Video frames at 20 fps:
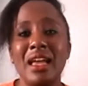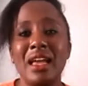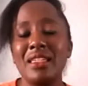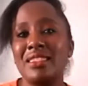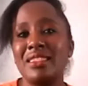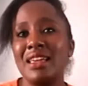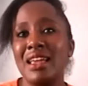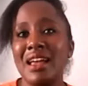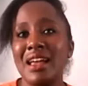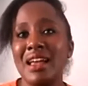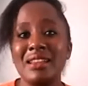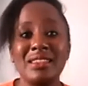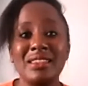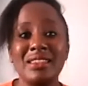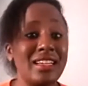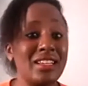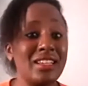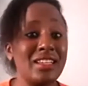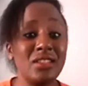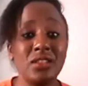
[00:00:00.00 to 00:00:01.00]
their
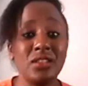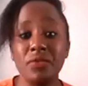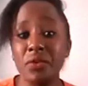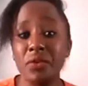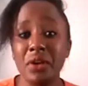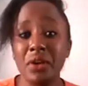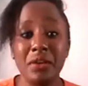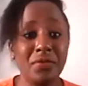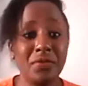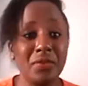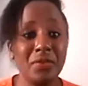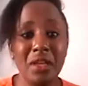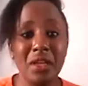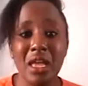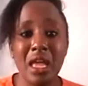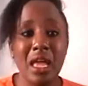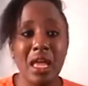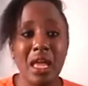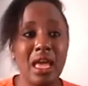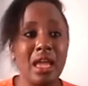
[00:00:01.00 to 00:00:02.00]
stages of grief.
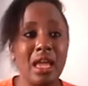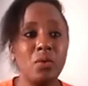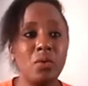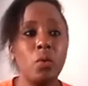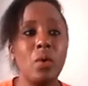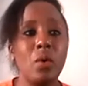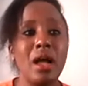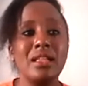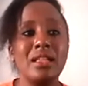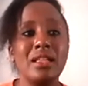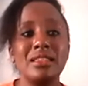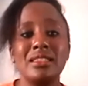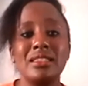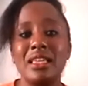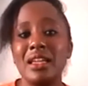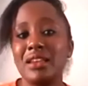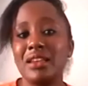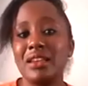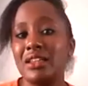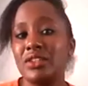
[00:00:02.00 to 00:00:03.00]
And once
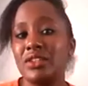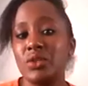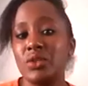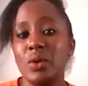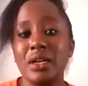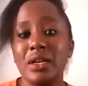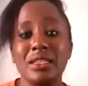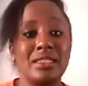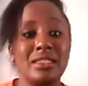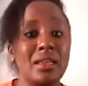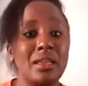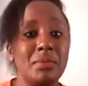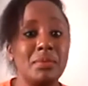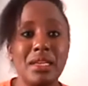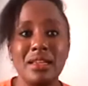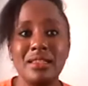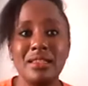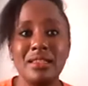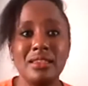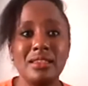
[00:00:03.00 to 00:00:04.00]
they reach to
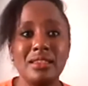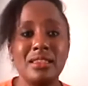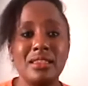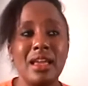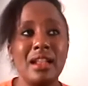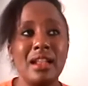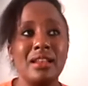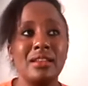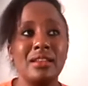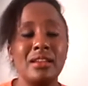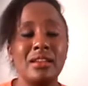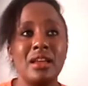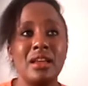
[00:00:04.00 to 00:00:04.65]
acceptance, then